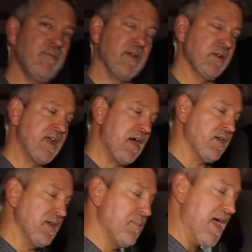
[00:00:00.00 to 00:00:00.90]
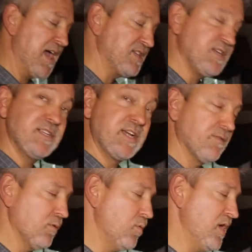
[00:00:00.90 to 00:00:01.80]
figured out in the past
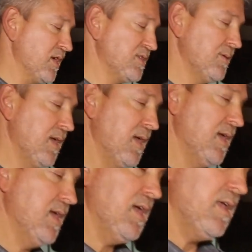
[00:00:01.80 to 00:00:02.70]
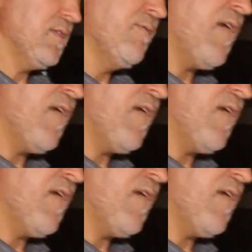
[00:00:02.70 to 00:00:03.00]
several weeks. The